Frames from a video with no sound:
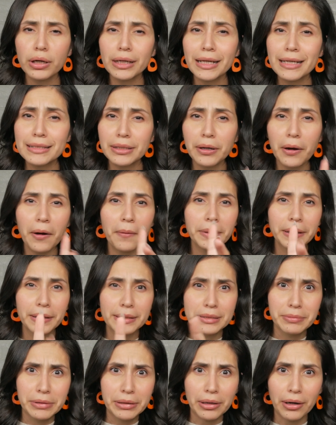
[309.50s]
days ago
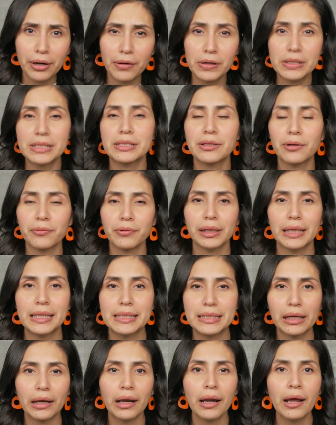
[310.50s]
because we are still
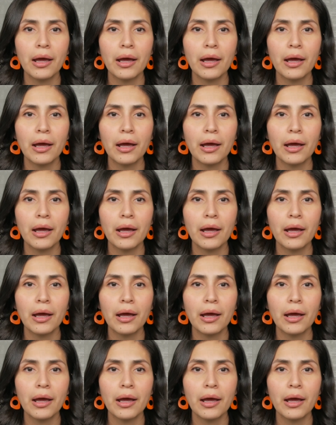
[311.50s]
releasing